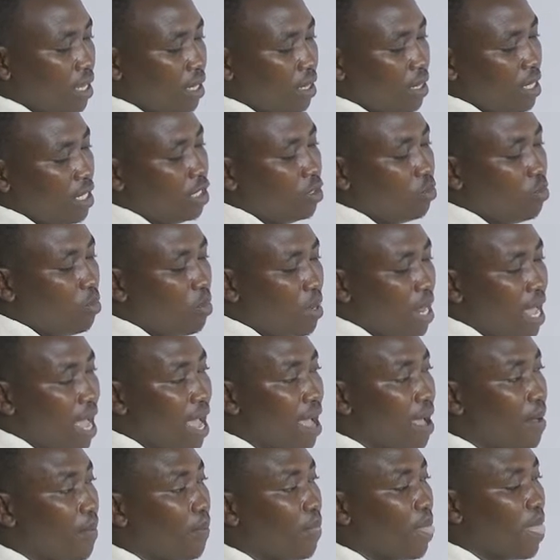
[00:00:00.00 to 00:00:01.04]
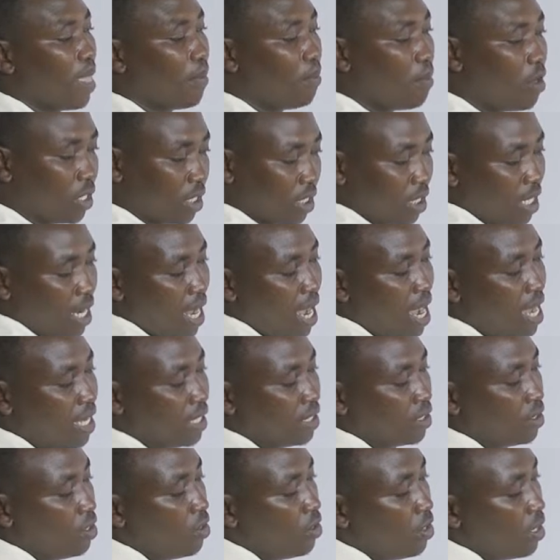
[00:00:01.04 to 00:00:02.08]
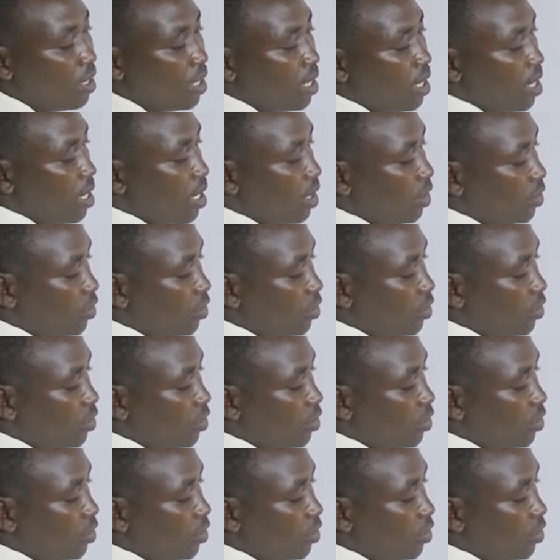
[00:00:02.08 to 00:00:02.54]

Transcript: this boat has gone.